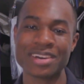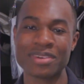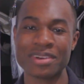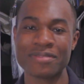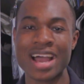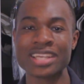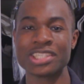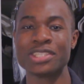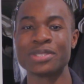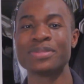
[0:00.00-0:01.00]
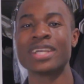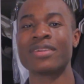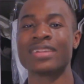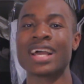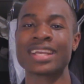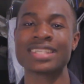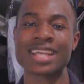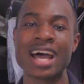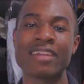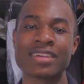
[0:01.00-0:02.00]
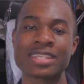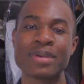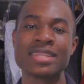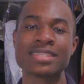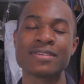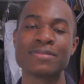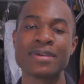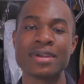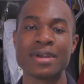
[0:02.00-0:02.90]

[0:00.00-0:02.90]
I run a fashion YouTube channel and that gets kind of expensive.